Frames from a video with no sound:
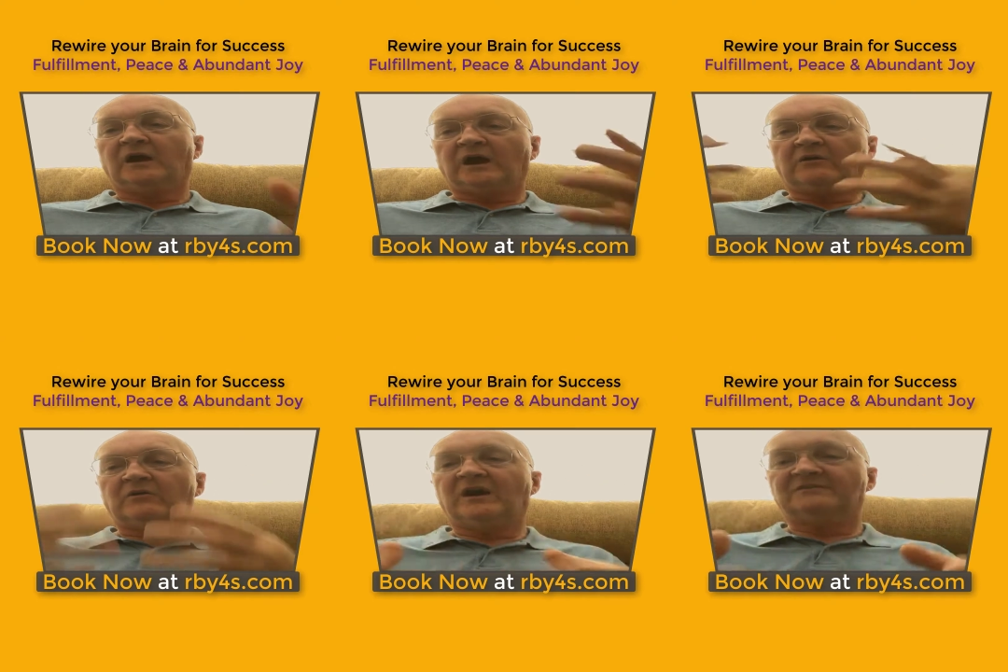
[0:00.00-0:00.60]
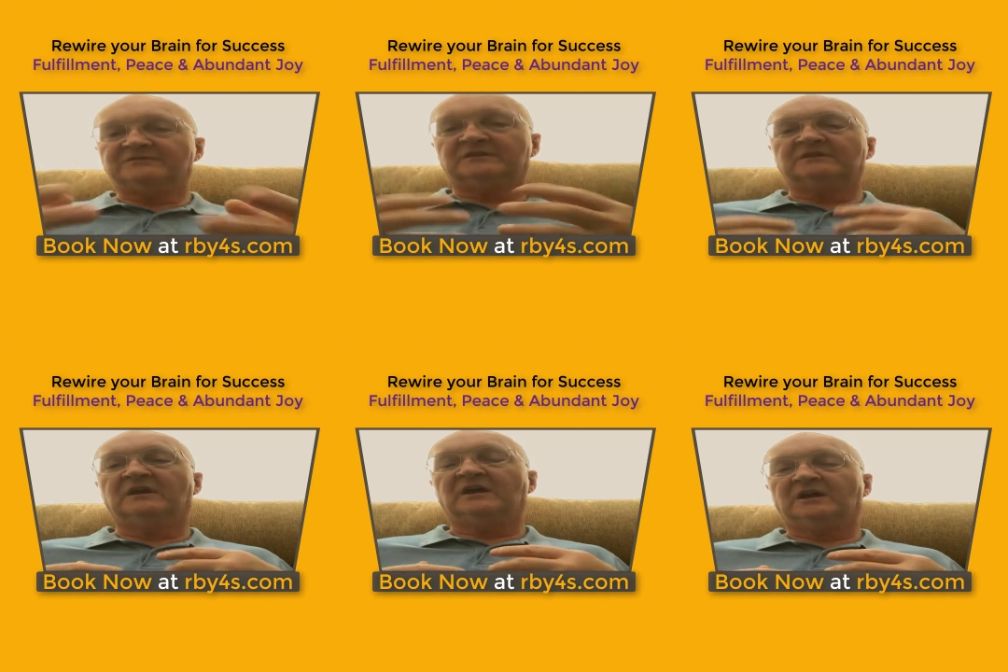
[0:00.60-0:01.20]
How often
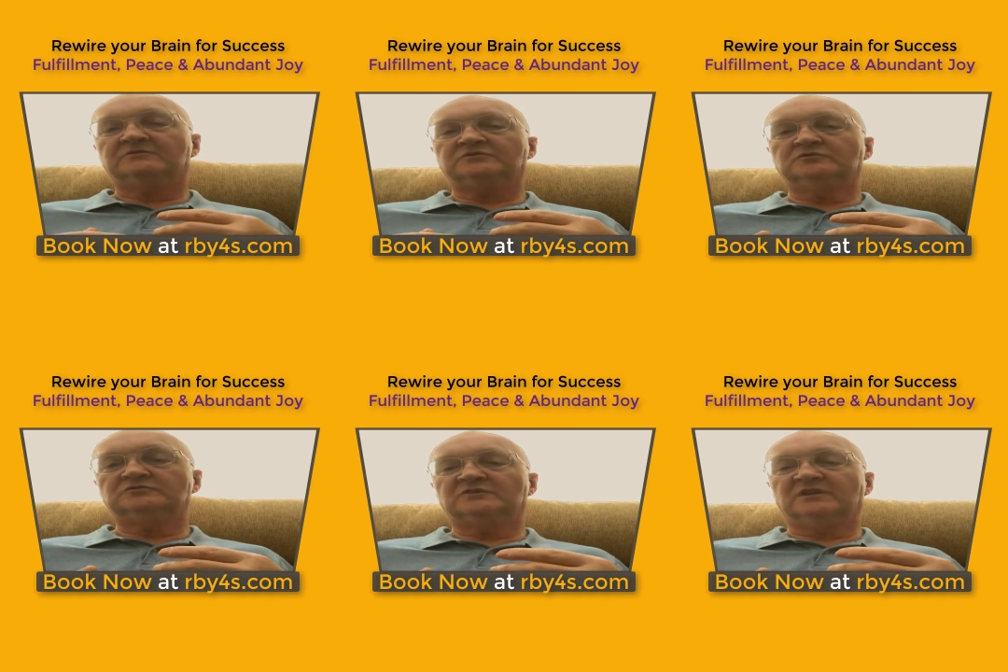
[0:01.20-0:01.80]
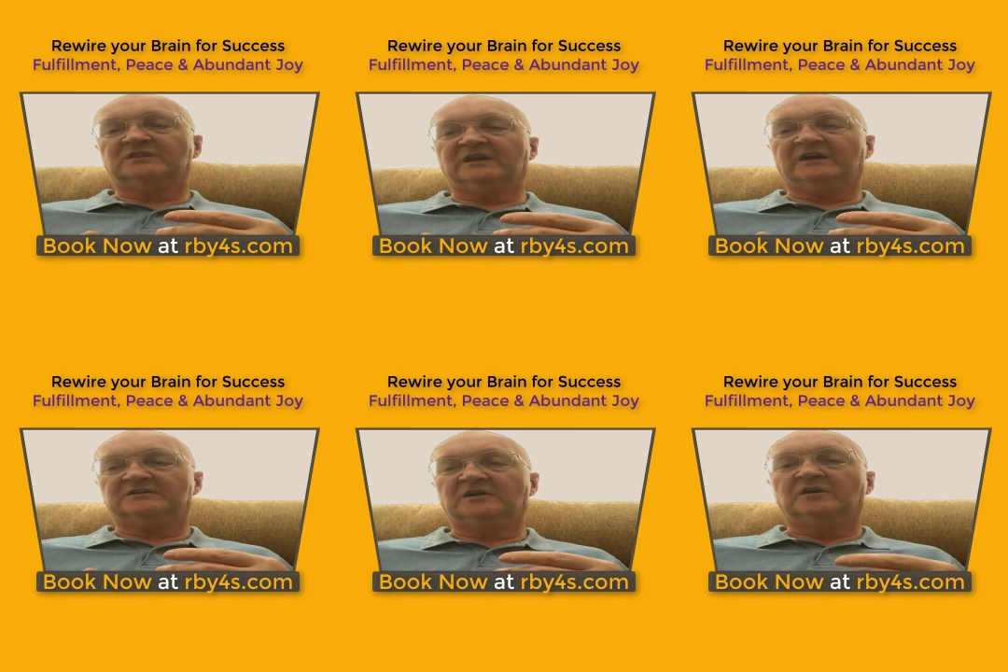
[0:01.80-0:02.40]
have you done that?